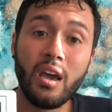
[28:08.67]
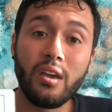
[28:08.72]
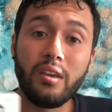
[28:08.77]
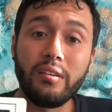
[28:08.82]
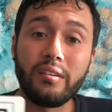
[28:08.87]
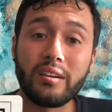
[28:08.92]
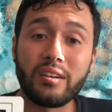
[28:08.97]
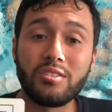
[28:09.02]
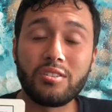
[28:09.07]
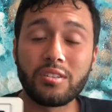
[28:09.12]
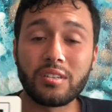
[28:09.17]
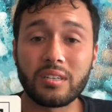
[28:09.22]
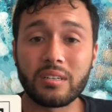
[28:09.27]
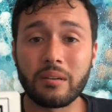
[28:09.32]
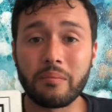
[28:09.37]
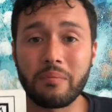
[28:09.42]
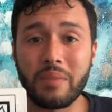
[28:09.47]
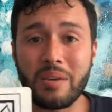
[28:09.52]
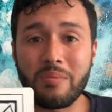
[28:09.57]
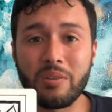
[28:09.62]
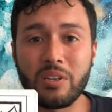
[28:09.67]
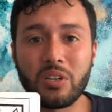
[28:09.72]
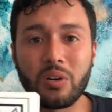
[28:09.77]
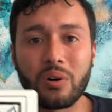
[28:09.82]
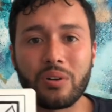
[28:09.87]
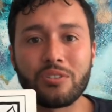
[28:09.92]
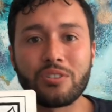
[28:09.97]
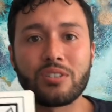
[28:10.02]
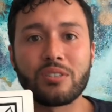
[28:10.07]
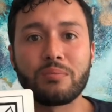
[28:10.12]
You guys are gonna maybe go
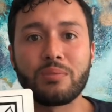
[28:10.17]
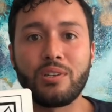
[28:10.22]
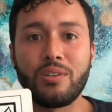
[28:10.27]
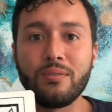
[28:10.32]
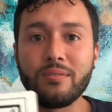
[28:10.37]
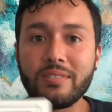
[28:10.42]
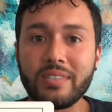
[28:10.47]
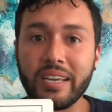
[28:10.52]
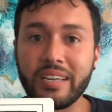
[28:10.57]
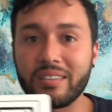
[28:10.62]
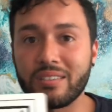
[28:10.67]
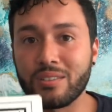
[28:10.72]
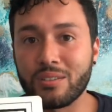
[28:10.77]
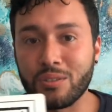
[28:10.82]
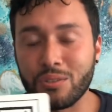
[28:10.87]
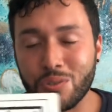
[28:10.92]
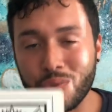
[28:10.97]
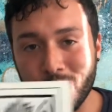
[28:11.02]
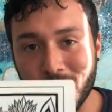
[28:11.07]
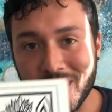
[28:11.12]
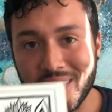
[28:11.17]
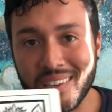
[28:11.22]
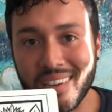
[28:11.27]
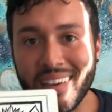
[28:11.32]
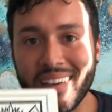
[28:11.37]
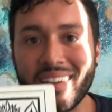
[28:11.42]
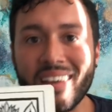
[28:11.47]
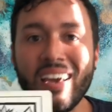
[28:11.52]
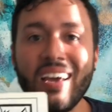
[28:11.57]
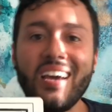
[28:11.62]
on some cute dates this
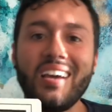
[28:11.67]
weekend.